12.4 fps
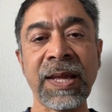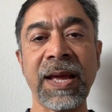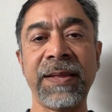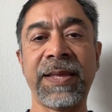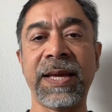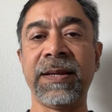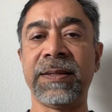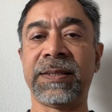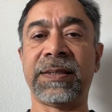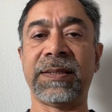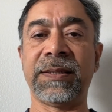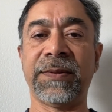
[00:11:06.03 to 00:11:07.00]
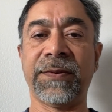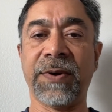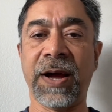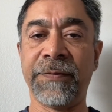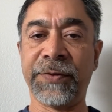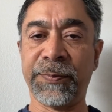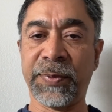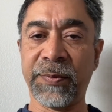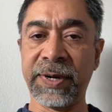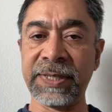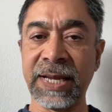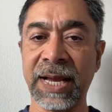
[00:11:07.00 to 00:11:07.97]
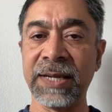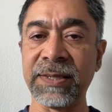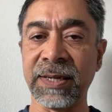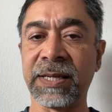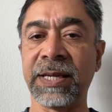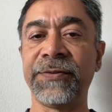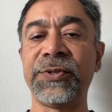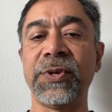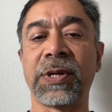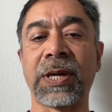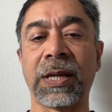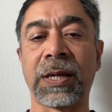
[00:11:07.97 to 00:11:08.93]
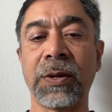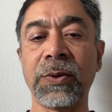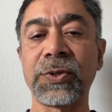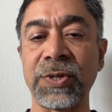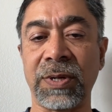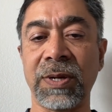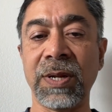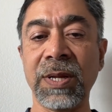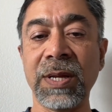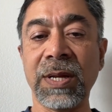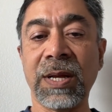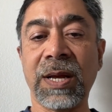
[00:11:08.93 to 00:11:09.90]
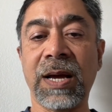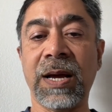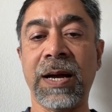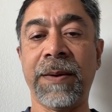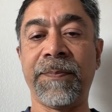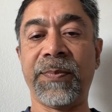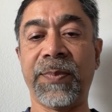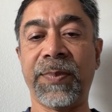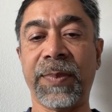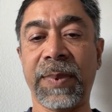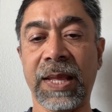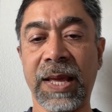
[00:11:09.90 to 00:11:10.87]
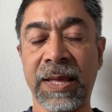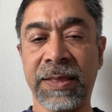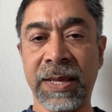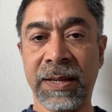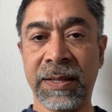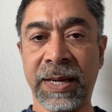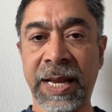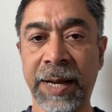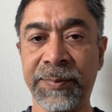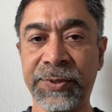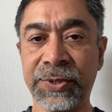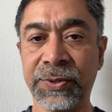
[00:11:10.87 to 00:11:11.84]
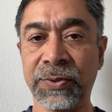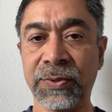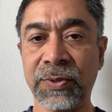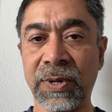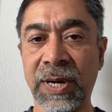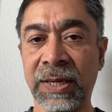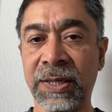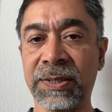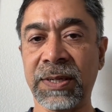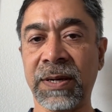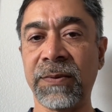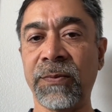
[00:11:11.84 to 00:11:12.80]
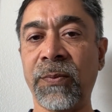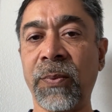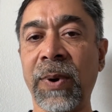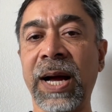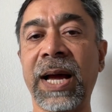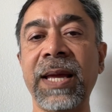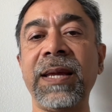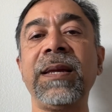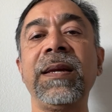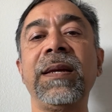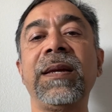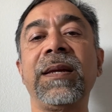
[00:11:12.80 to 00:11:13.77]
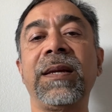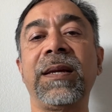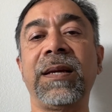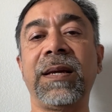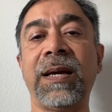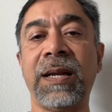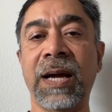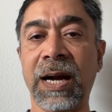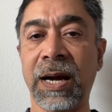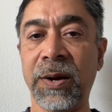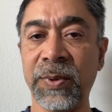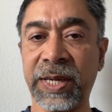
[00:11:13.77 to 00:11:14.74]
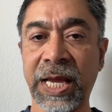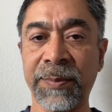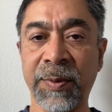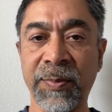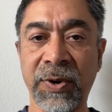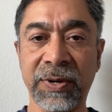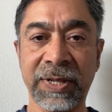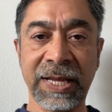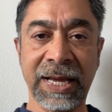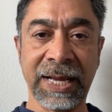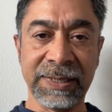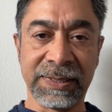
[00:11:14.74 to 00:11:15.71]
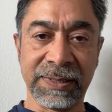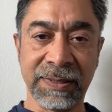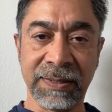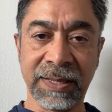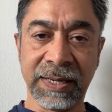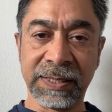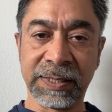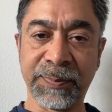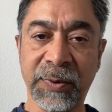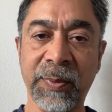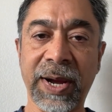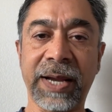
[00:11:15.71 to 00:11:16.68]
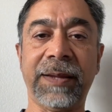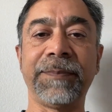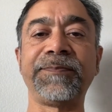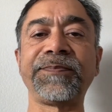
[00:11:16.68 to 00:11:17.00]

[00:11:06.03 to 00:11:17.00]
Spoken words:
And then after it provides answer, it gives you a conclusion, and then that helps you understand why and how it came about the answer that is providing.